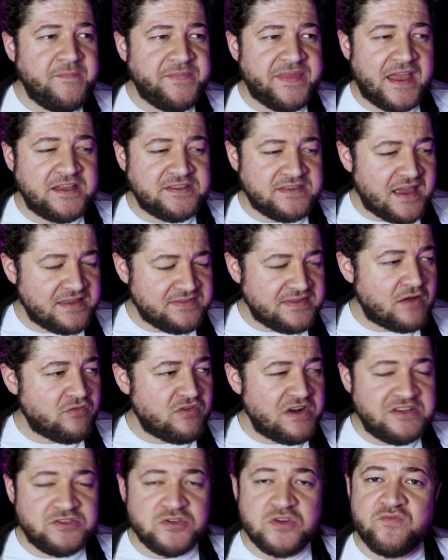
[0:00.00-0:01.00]
They're
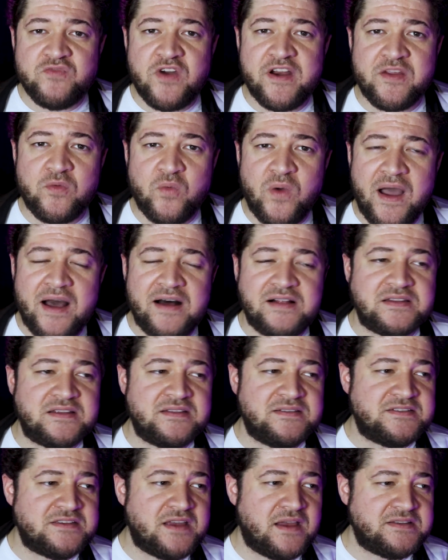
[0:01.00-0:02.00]
really doing very well,
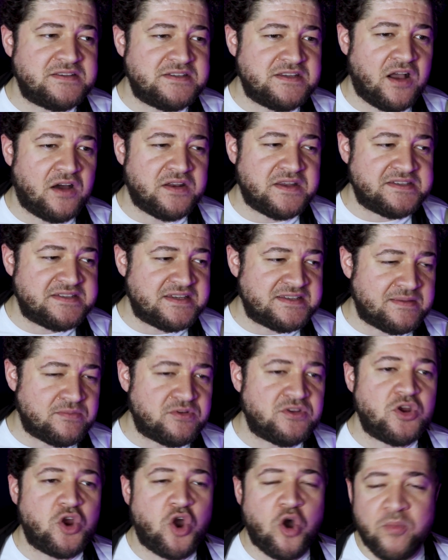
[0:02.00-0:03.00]
and Tiana says, I'm
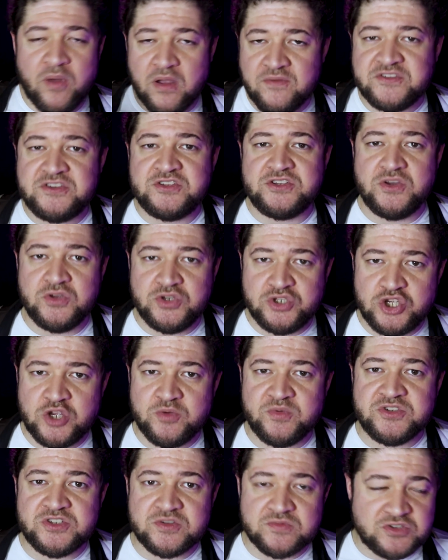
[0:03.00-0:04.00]
going to come over to
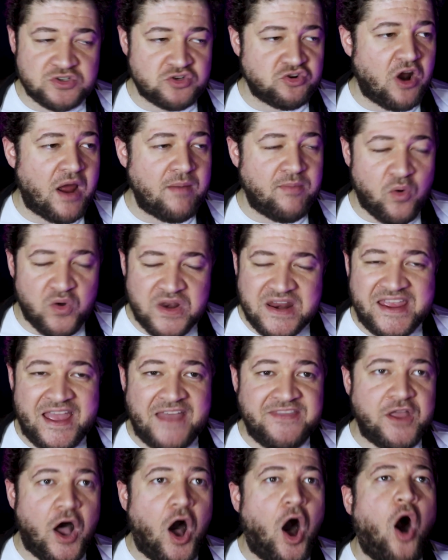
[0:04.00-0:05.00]
YouTube and subscribe. I want to
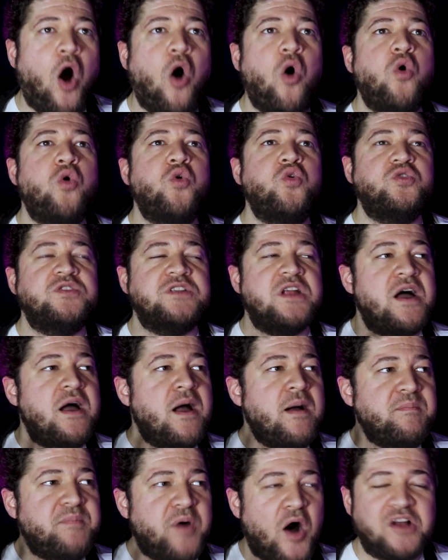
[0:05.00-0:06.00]
get the whole
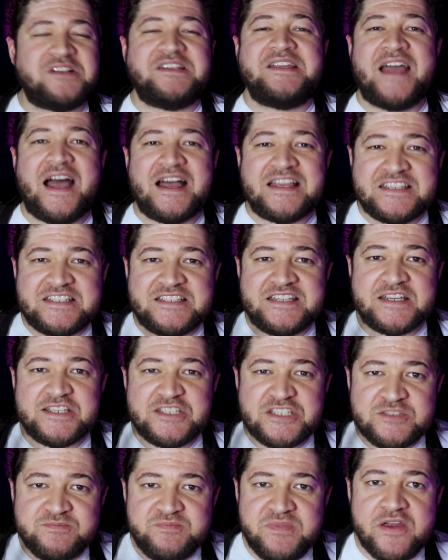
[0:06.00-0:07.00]
podcast
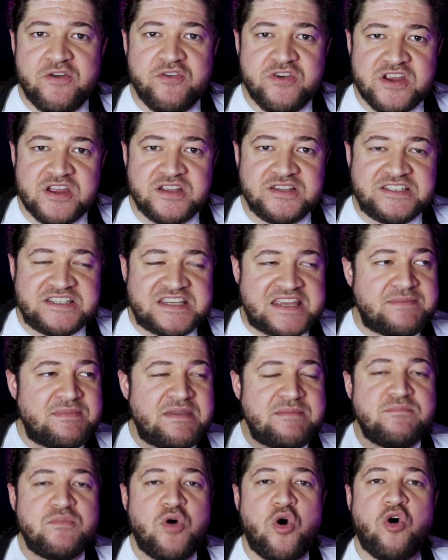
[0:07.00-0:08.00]
experience. Give
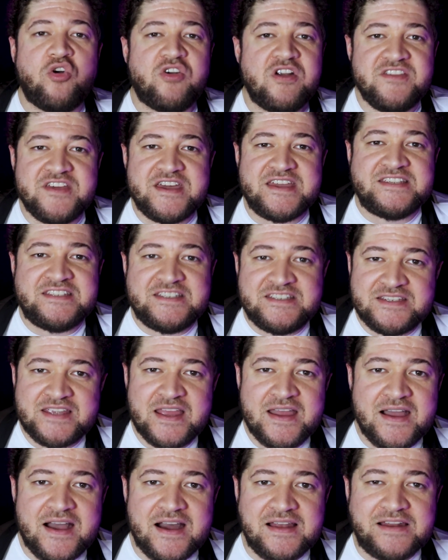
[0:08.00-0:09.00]
me more of this.
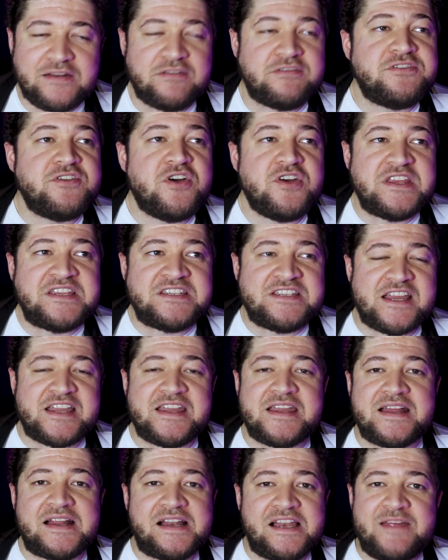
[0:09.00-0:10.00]
A little
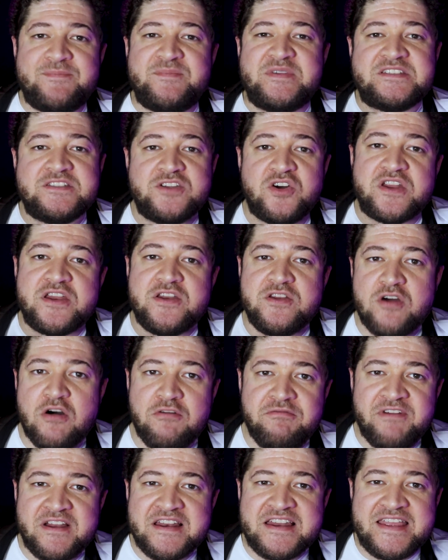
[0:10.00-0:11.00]
30-second clip is not
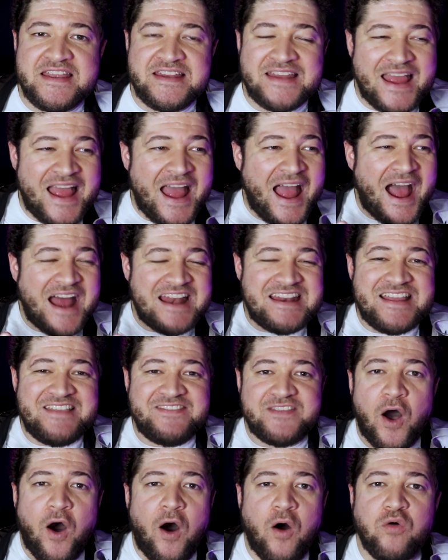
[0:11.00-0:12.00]
enough. I need
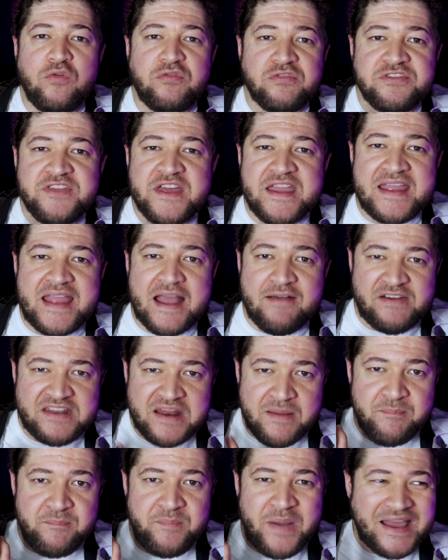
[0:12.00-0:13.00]
the whole thing. I've had
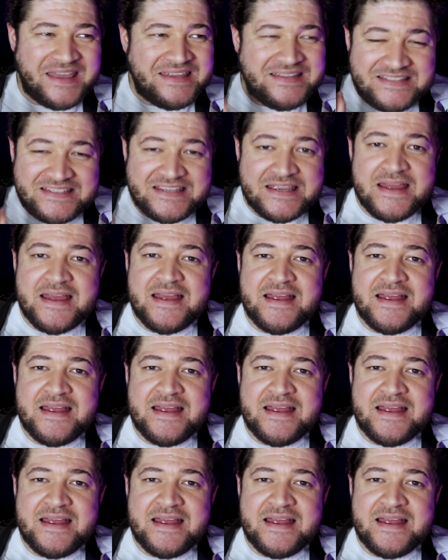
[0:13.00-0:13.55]
a bite.